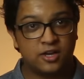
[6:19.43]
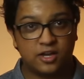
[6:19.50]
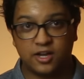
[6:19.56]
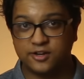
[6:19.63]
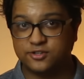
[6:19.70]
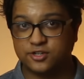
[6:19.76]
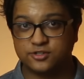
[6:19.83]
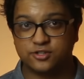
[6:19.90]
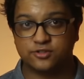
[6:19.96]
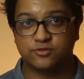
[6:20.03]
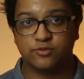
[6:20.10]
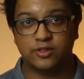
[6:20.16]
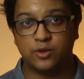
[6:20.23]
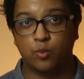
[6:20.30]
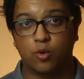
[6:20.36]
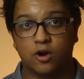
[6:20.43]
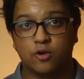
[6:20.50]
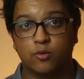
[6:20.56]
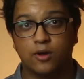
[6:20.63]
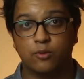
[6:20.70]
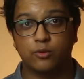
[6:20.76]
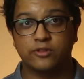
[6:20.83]
It just doesn't really
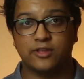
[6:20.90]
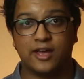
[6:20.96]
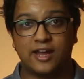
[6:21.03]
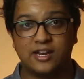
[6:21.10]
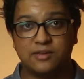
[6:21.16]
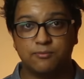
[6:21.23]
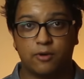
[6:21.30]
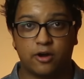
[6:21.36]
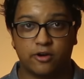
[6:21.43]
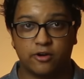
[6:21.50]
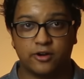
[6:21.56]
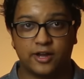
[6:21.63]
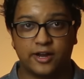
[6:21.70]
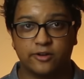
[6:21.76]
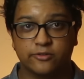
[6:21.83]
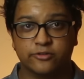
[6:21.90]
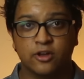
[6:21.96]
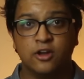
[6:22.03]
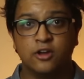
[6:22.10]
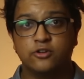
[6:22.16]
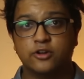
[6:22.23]
work well with any modern titles.